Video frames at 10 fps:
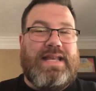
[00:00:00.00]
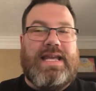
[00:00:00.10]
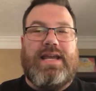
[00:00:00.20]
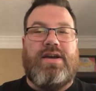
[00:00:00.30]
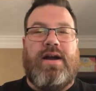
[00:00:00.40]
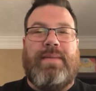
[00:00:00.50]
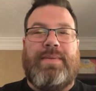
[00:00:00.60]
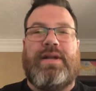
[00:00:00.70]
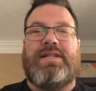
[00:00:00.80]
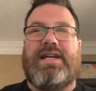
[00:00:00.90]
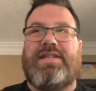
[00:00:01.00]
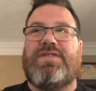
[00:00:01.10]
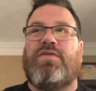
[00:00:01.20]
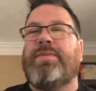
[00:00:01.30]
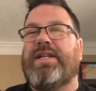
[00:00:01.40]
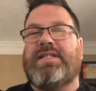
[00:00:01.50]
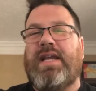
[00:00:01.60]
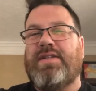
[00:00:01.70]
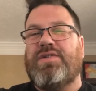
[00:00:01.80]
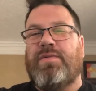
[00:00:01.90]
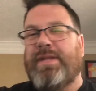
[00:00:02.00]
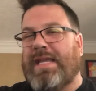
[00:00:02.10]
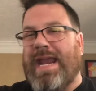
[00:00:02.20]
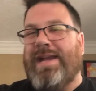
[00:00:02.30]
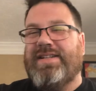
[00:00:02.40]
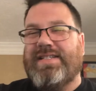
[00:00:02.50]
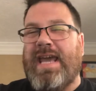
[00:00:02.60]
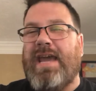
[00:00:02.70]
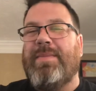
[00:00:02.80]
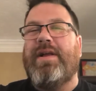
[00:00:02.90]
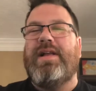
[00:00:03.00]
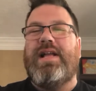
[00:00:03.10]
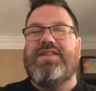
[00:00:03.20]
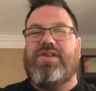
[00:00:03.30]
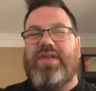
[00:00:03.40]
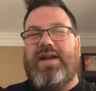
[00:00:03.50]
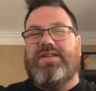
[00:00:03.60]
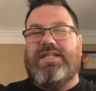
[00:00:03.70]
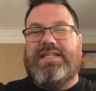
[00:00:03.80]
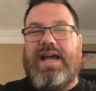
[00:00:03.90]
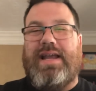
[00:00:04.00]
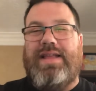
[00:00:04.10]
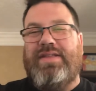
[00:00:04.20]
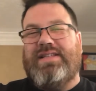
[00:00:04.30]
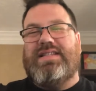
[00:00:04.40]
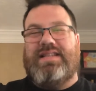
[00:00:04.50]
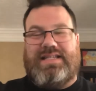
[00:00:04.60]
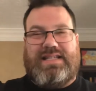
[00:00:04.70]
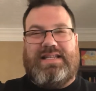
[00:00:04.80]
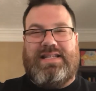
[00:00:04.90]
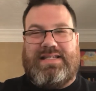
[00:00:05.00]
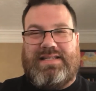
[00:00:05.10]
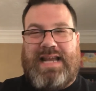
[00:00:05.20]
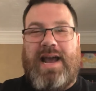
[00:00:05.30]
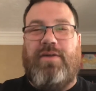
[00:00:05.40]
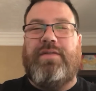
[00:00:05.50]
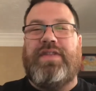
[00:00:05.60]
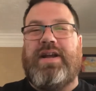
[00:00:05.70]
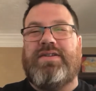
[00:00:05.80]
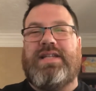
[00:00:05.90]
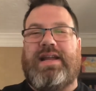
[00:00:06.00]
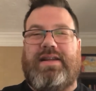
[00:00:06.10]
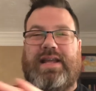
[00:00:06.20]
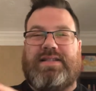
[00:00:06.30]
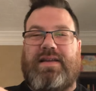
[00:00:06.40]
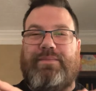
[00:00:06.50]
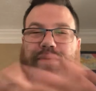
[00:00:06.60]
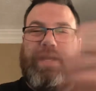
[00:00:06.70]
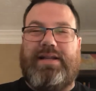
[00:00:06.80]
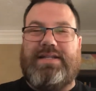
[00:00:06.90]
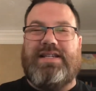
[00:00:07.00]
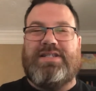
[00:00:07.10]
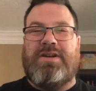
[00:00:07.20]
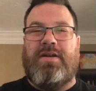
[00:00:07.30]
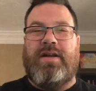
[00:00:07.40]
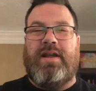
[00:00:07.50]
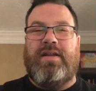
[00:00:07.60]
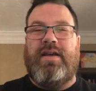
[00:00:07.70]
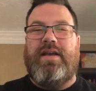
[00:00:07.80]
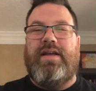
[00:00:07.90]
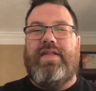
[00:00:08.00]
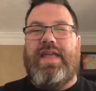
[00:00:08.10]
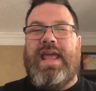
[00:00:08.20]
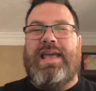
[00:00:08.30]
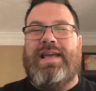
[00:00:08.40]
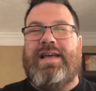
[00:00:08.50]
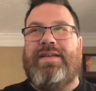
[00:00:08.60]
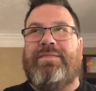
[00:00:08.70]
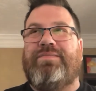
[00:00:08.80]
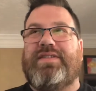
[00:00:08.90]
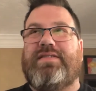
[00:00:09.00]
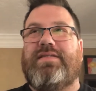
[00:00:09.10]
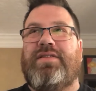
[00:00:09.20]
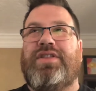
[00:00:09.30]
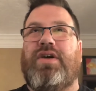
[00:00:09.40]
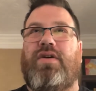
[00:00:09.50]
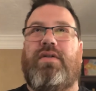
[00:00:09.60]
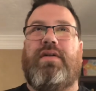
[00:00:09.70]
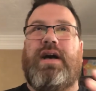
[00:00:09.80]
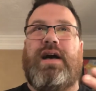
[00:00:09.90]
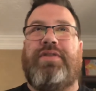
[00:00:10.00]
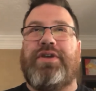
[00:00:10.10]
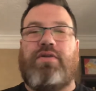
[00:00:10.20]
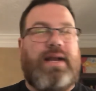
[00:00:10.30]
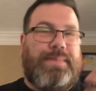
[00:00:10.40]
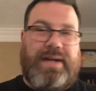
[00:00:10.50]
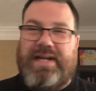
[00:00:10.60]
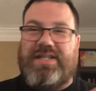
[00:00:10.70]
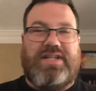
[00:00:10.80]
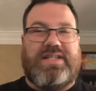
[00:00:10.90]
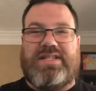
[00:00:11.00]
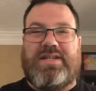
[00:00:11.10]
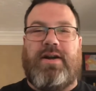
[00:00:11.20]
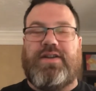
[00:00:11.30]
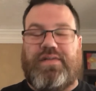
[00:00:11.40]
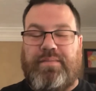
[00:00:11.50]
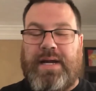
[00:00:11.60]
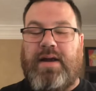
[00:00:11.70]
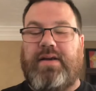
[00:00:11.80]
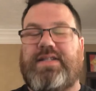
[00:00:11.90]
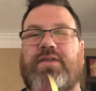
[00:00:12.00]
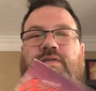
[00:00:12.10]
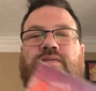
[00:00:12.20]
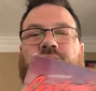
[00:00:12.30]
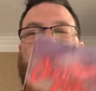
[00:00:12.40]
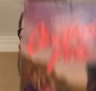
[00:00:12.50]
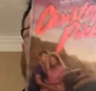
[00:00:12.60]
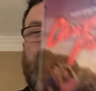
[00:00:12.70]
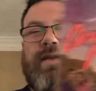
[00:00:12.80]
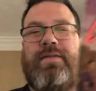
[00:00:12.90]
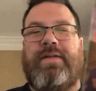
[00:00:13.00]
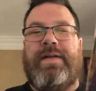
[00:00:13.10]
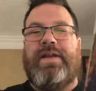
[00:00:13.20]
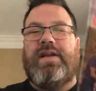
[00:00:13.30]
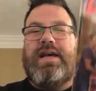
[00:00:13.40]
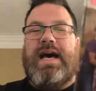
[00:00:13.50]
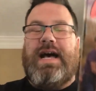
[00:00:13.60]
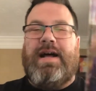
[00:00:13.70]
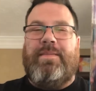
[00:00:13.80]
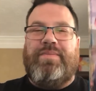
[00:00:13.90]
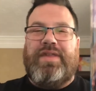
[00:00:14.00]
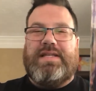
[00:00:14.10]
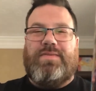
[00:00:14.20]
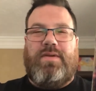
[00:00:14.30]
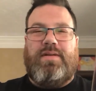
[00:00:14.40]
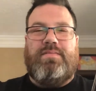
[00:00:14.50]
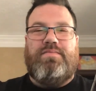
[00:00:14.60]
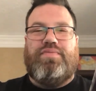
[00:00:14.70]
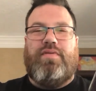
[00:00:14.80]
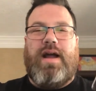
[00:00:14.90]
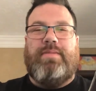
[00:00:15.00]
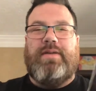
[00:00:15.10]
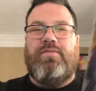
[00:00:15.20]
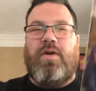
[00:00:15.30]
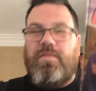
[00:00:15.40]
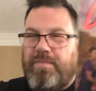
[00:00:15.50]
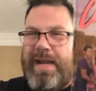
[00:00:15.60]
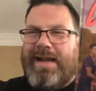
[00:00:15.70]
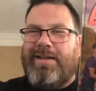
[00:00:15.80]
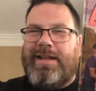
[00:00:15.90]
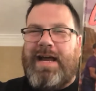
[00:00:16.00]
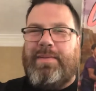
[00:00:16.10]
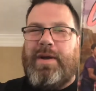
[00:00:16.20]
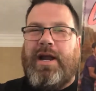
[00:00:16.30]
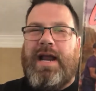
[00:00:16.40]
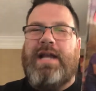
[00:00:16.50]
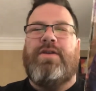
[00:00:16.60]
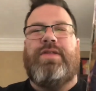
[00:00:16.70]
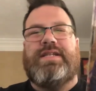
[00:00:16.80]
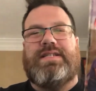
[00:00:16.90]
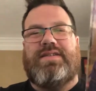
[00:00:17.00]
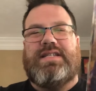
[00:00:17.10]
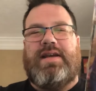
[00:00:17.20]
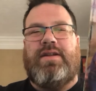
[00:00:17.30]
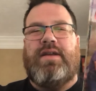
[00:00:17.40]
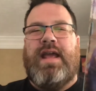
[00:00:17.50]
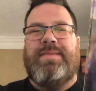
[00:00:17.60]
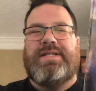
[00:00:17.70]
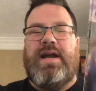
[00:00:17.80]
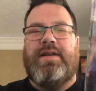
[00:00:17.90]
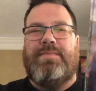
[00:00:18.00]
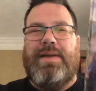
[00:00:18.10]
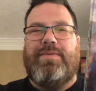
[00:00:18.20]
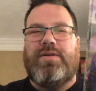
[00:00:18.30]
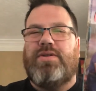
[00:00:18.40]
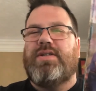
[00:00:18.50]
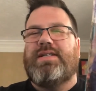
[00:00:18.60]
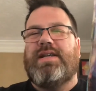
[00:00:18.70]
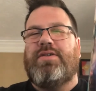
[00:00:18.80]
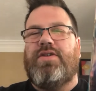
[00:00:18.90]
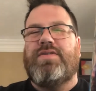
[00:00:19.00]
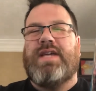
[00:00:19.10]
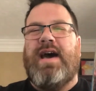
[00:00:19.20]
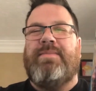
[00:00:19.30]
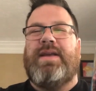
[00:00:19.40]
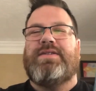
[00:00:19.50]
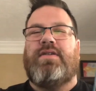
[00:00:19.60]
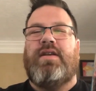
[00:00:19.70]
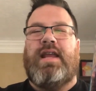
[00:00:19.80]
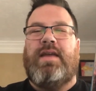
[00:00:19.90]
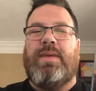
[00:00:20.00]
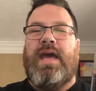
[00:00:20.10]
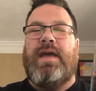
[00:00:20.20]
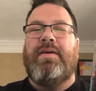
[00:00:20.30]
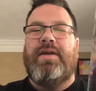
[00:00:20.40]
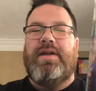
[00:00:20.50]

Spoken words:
They get caught up in a dust storm and a sandstorm, and they can't escape. So they are stuck in this town of theirs that is completely deserted, and the creepiness just starts from there. It's a great title. This one probably won't be in a library. I know they still sell it on Amazon. People usually sell used copies or on eBay.